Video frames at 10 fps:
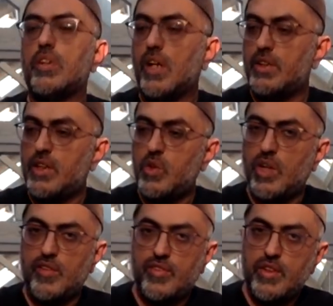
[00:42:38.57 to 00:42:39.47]
And then you
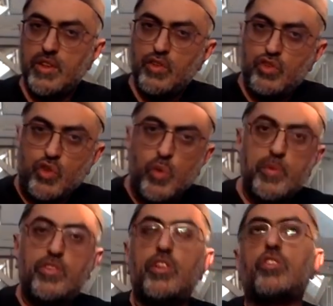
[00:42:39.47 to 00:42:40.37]
have so
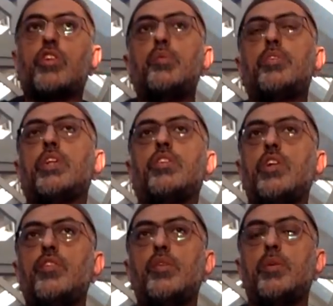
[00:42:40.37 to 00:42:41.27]
much description that's
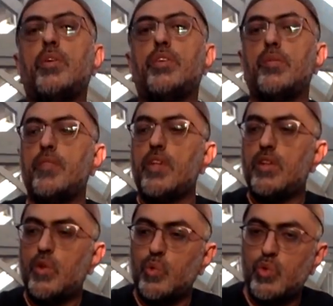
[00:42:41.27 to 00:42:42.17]
given about them.
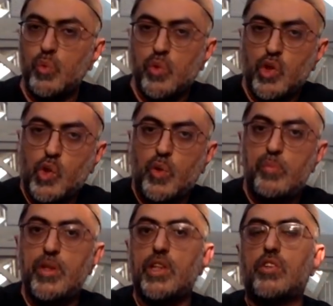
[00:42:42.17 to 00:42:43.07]
Those who walk
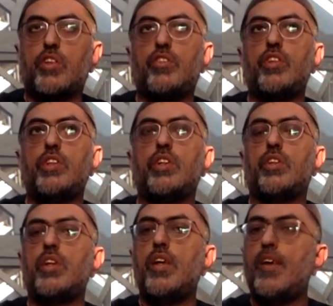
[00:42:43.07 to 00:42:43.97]
humbly across the earth.
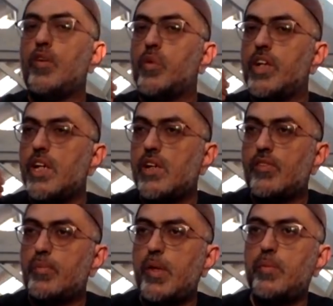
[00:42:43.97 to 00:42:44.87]
When
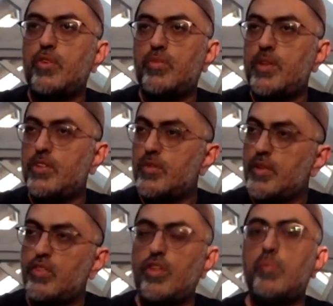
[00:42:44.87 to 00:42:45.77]
ignorant people speak to them, they
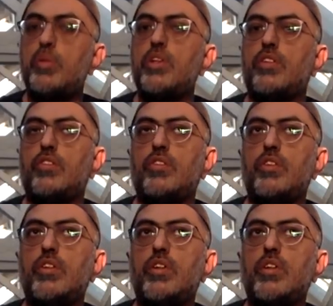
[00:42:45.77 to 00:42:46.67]
just say peace.
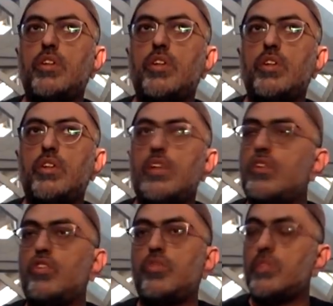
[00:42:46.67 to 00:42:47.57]
They
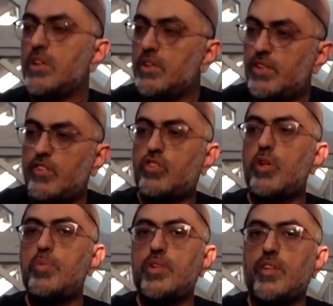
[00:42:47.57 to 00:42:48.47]
just
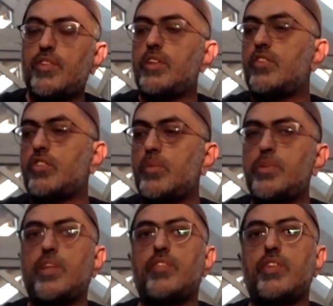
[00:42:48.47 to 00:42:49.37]
description after
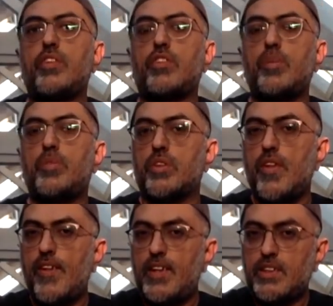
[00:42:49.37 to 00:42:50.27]
description after description.
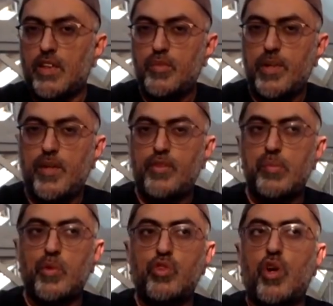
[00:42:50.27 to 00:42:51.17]
That's perhaps the
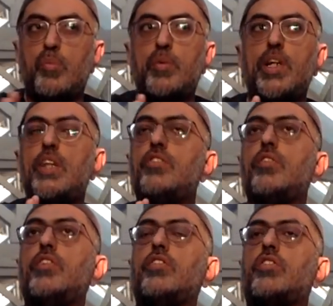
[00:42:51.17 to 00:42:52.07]
most
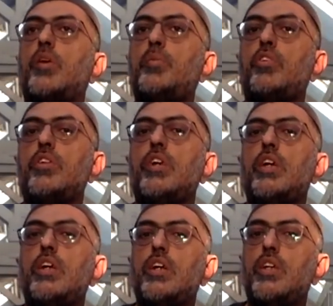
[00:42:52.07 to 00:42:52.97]
comprehensive description
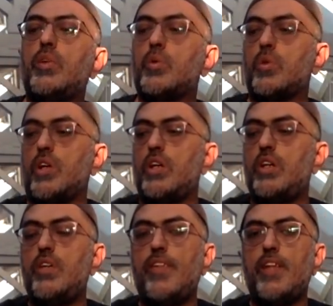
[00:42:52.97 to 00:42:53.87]
in the
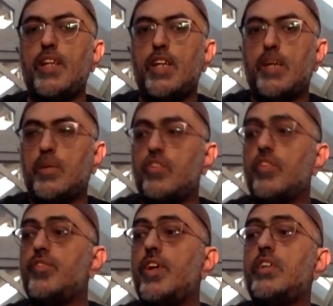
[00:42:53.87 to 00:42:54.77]
Quran about
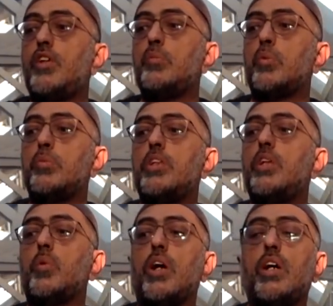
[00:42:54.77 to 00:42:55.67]
sifat
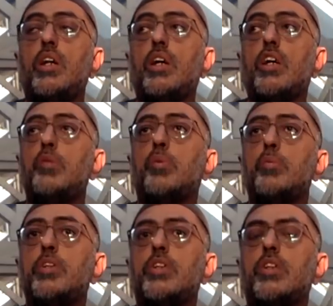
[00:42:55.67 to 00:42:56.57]
al-mu'mineen wa akhlaq
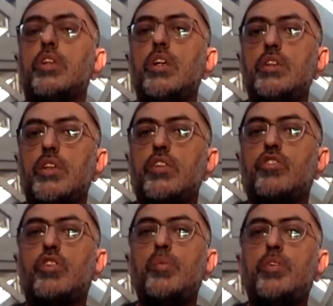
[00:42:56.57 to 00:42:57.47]
al-mu'mineen, the
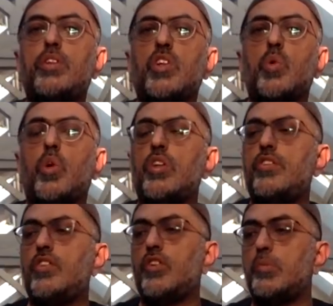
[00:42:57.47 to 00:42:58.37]
description and the
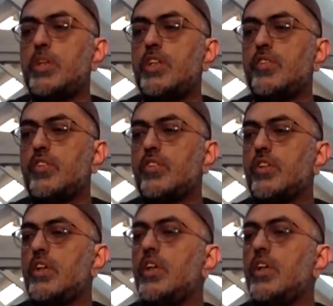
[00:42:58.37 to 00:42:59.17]
qualities of the believers.